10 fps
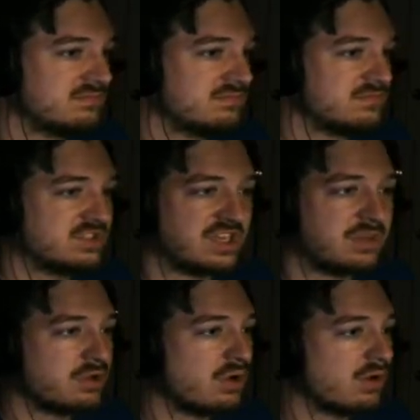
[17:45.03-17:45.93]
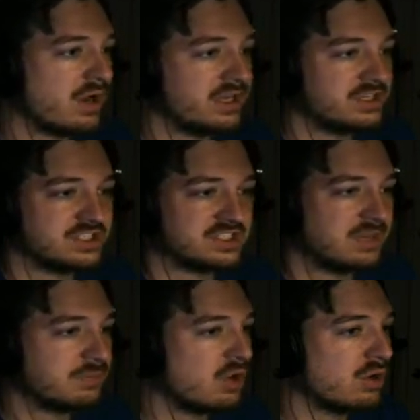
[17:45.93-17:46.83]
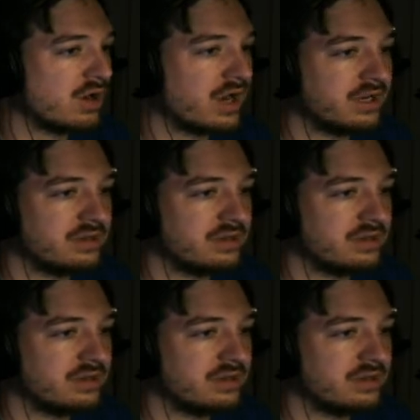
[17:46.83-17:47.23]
Just keep going right. Just keep going right.